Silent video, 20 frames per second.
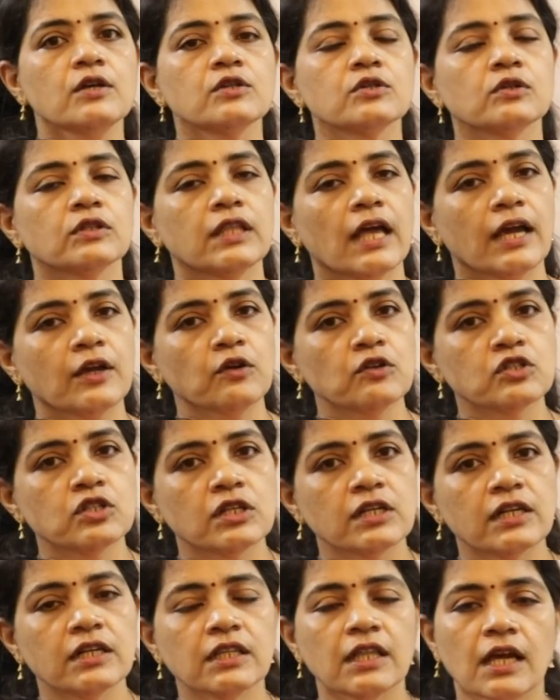so thank you
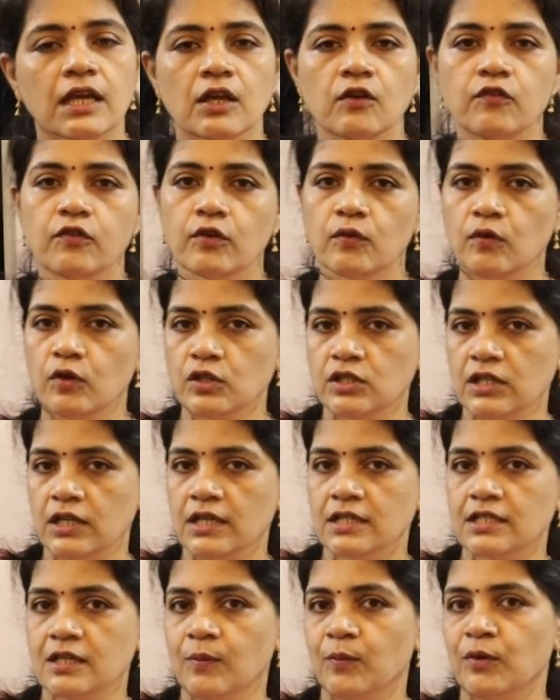children, thank you for watching
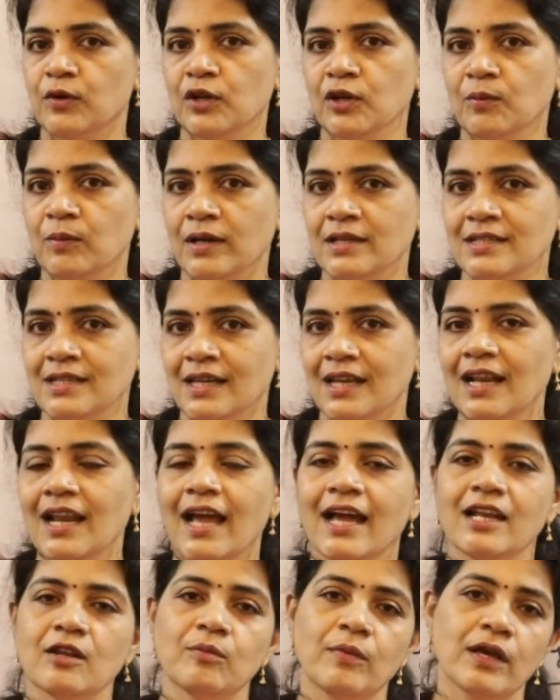and supporting my channel,
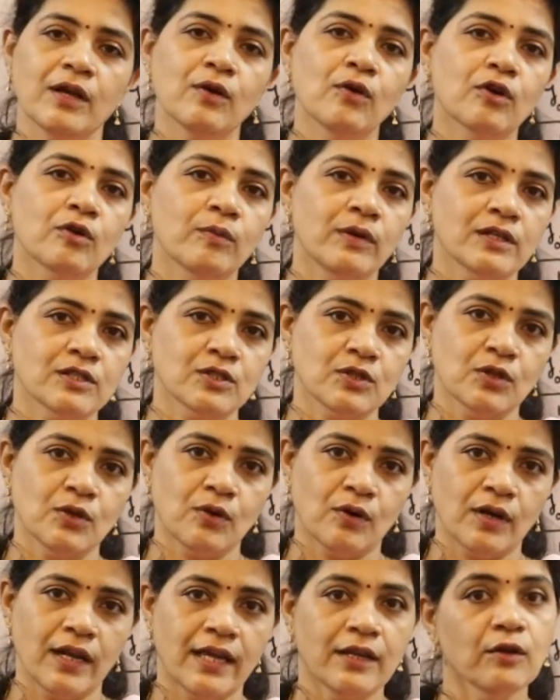and may God bless you
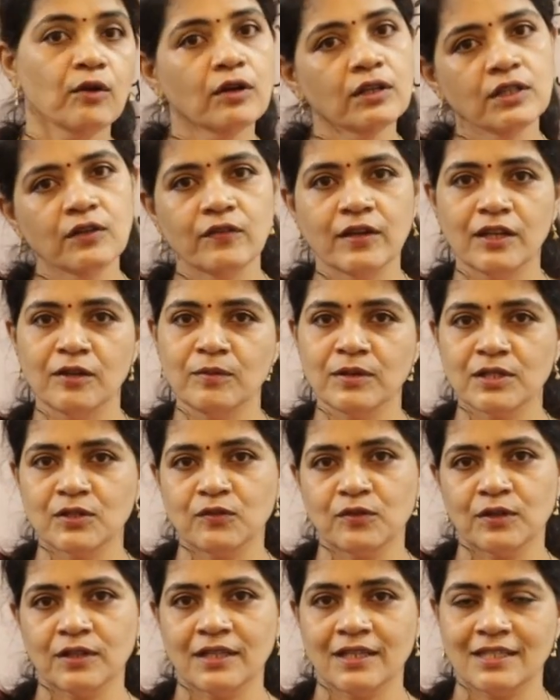all and all the very best
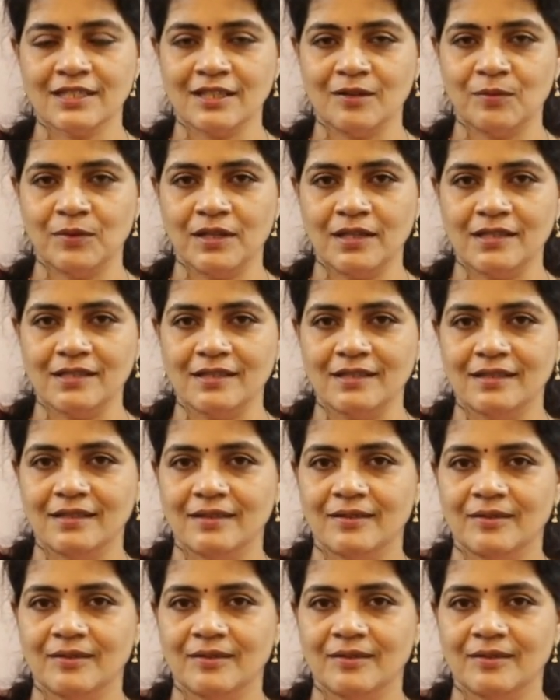for the examination.